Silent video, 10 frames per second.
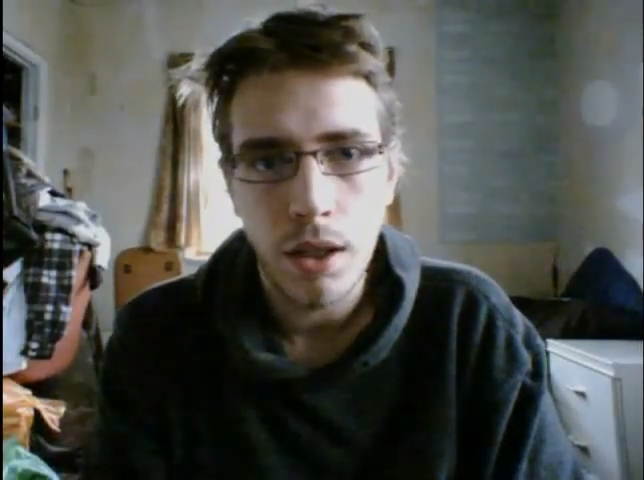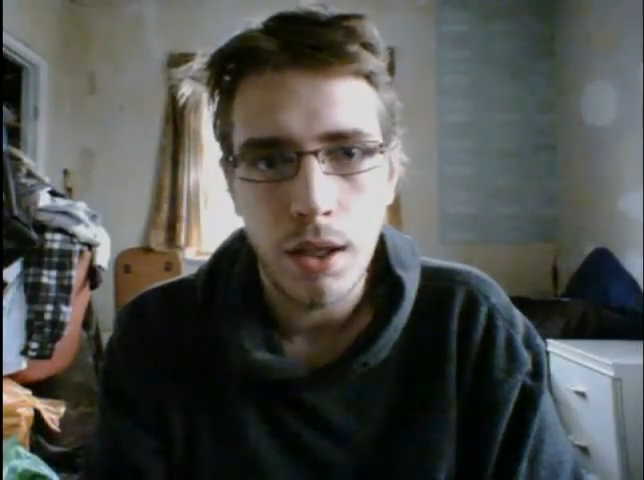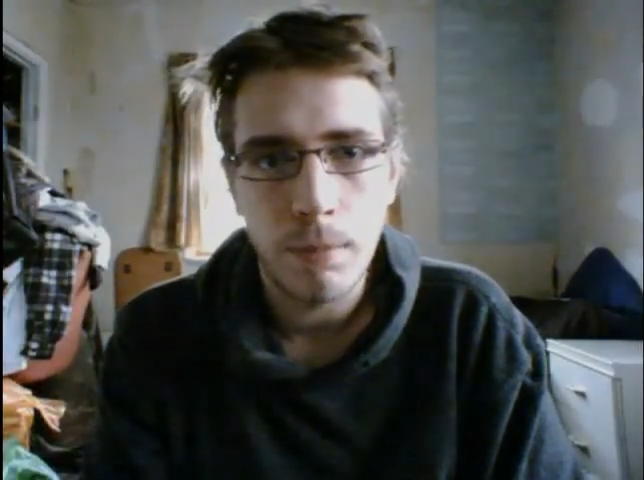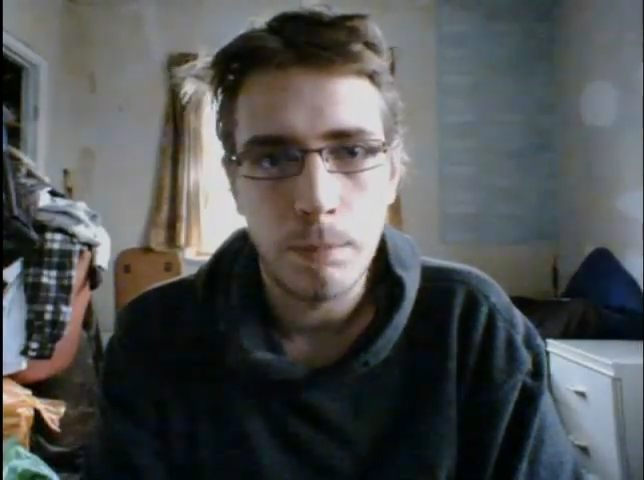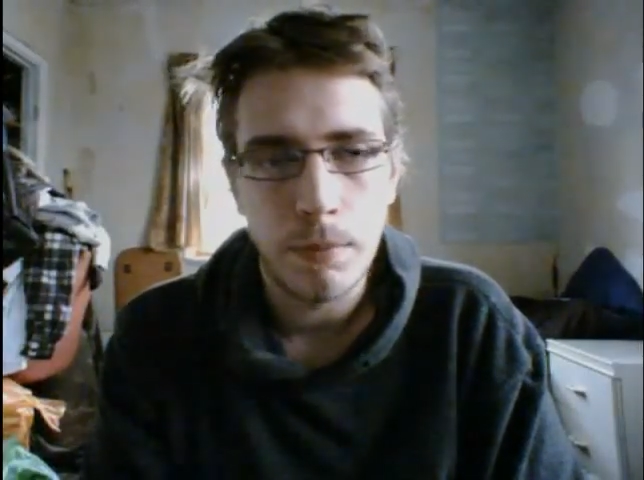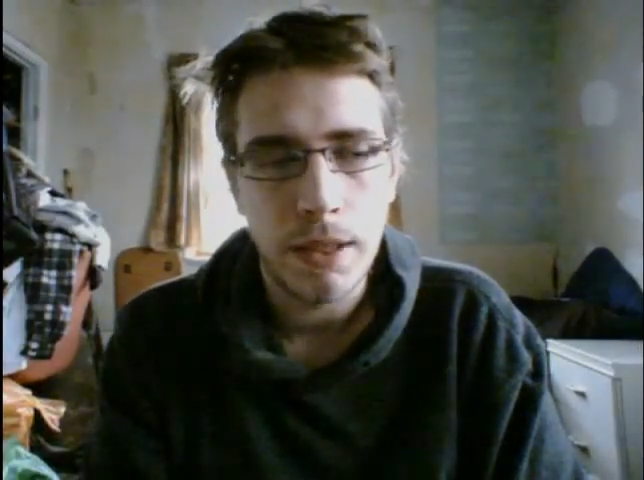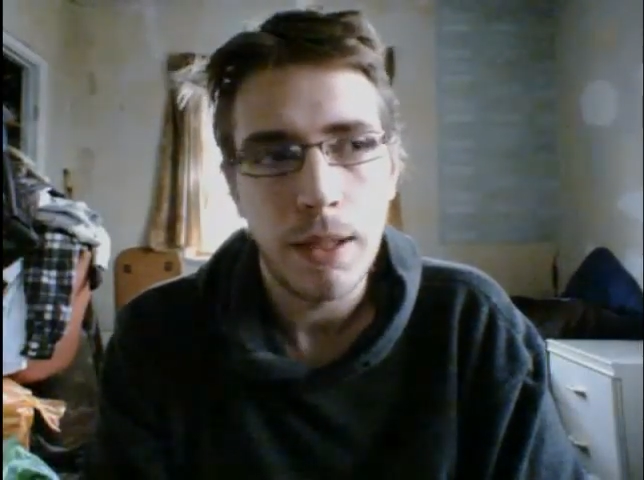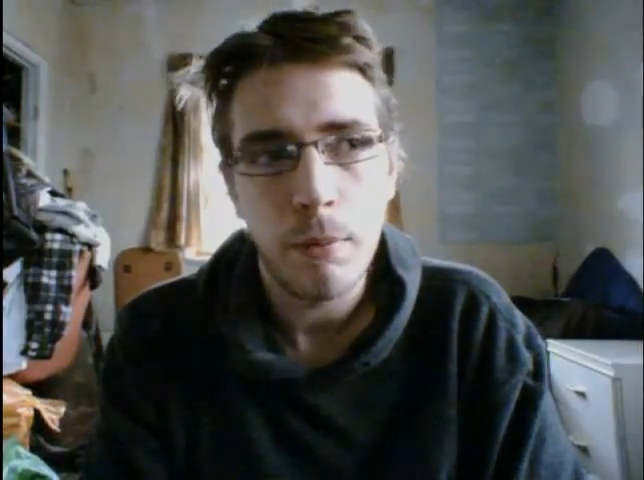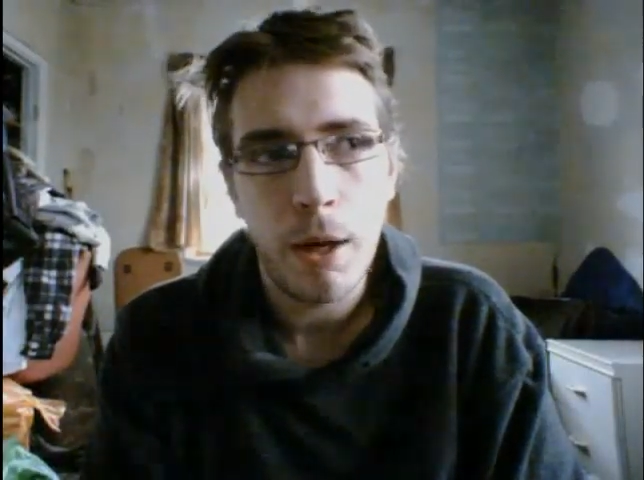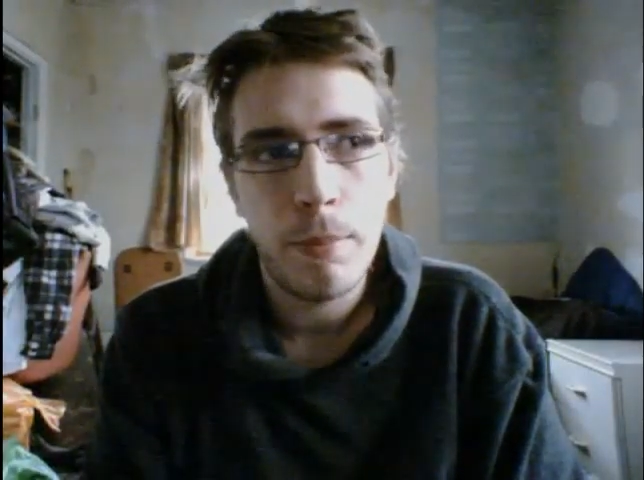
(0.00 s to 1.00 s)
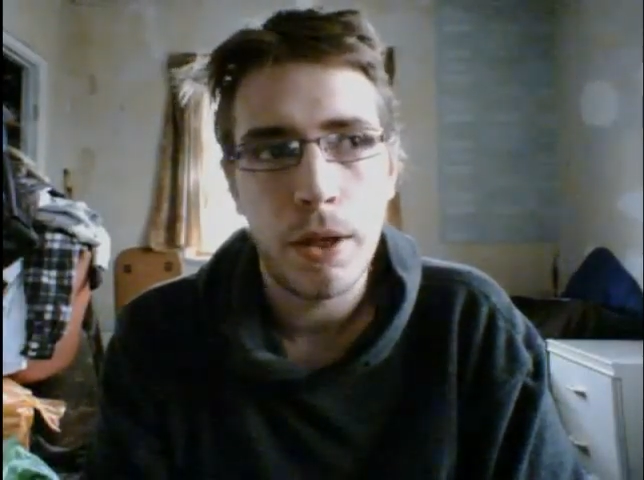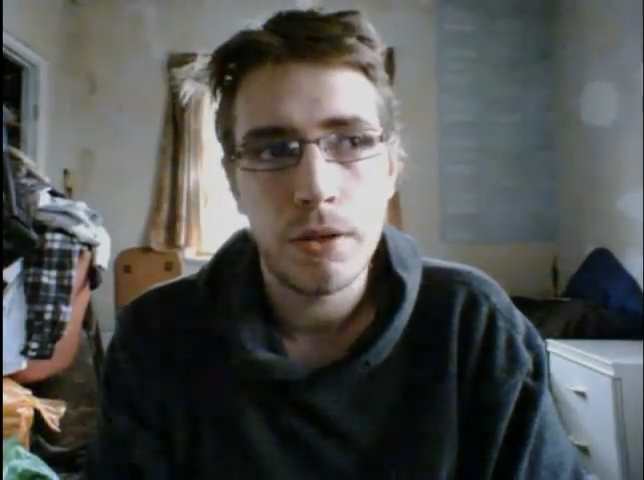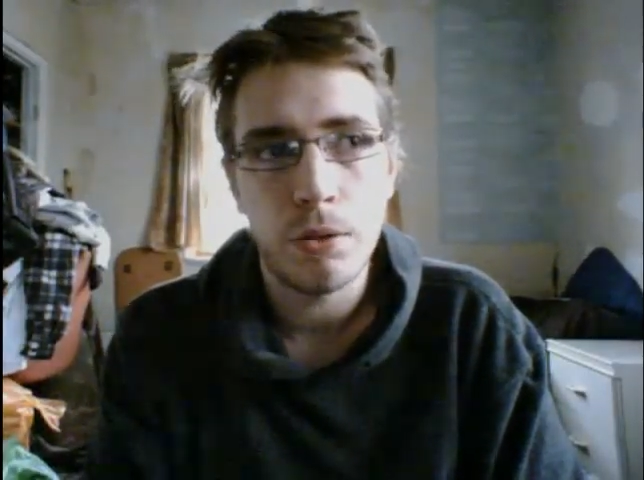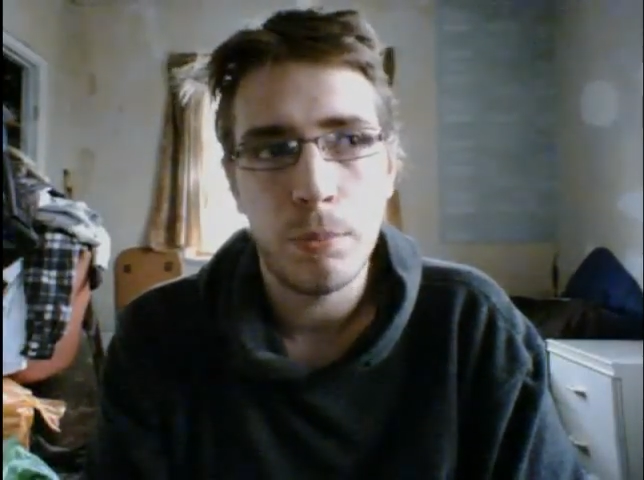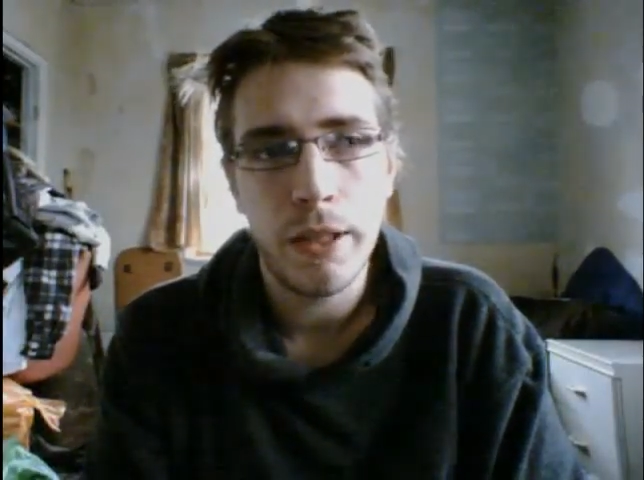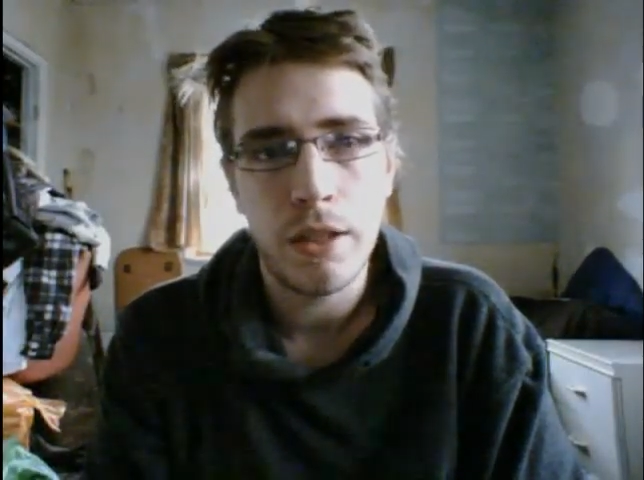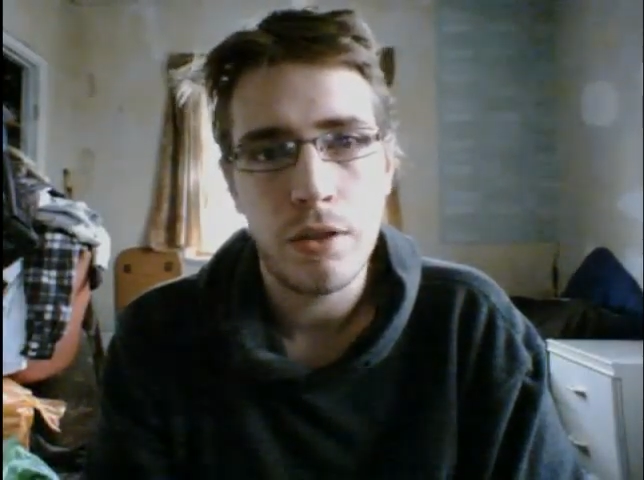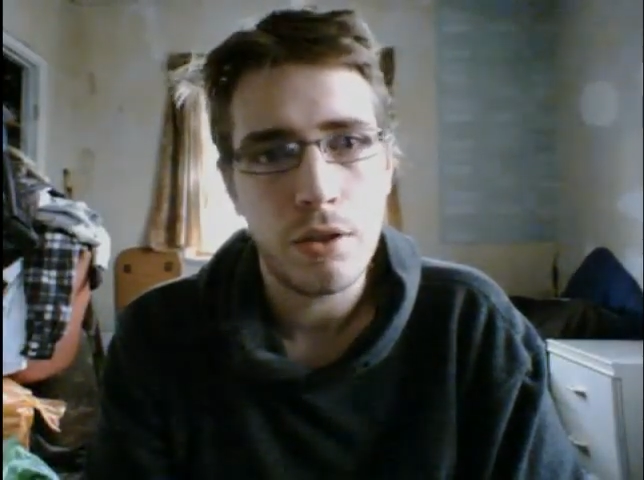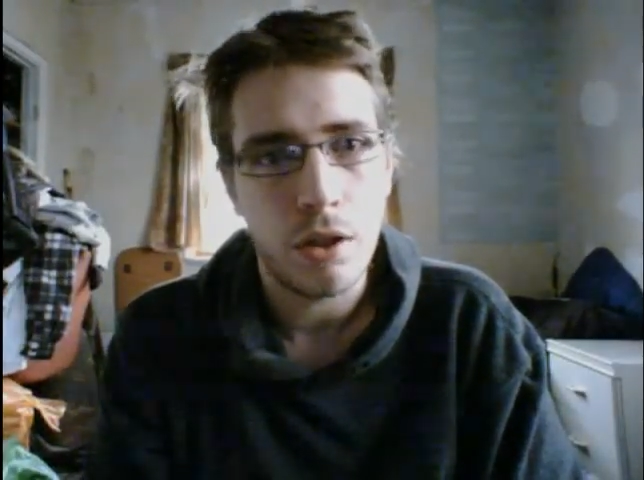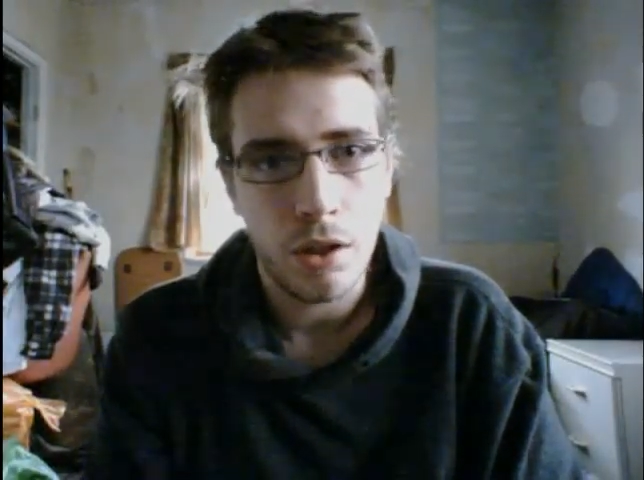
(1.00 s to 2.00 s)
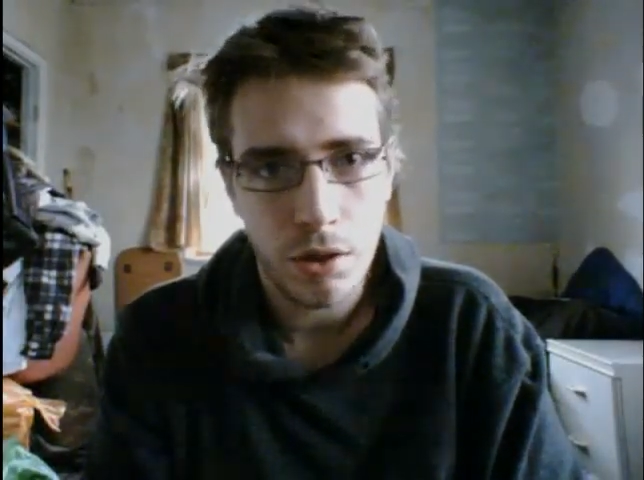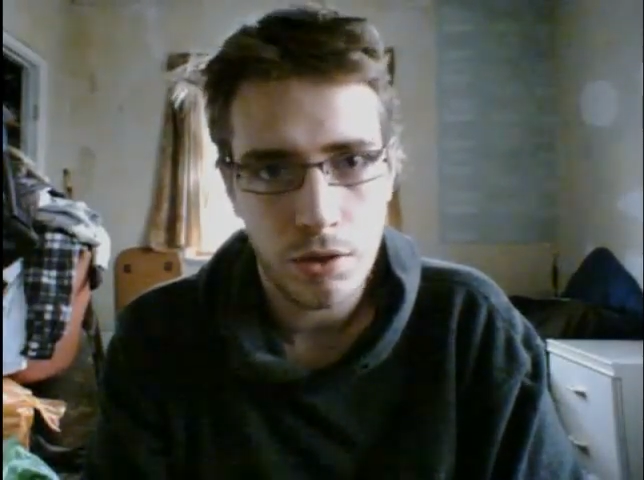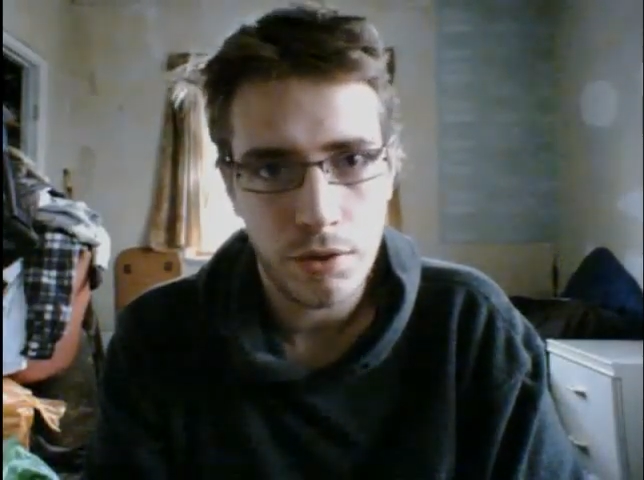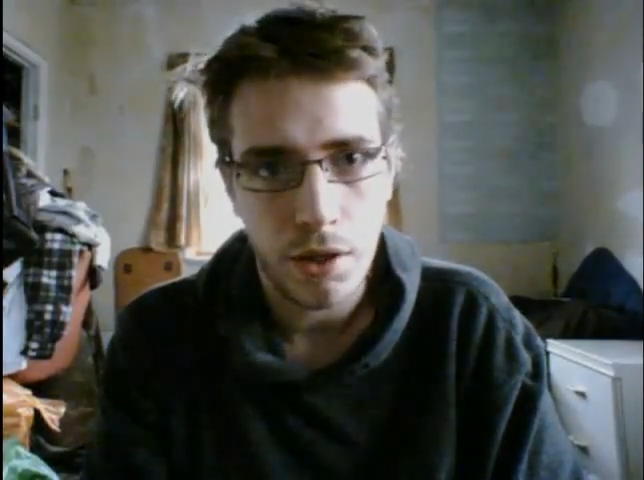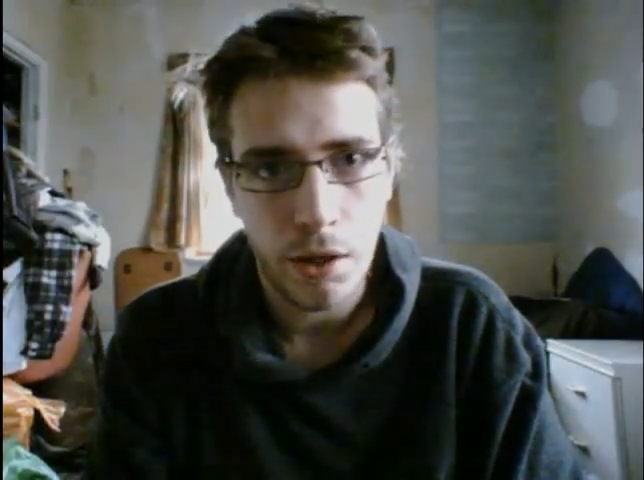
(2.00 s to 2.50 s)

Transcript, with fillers: In my personal opinion, shouldn't have lost the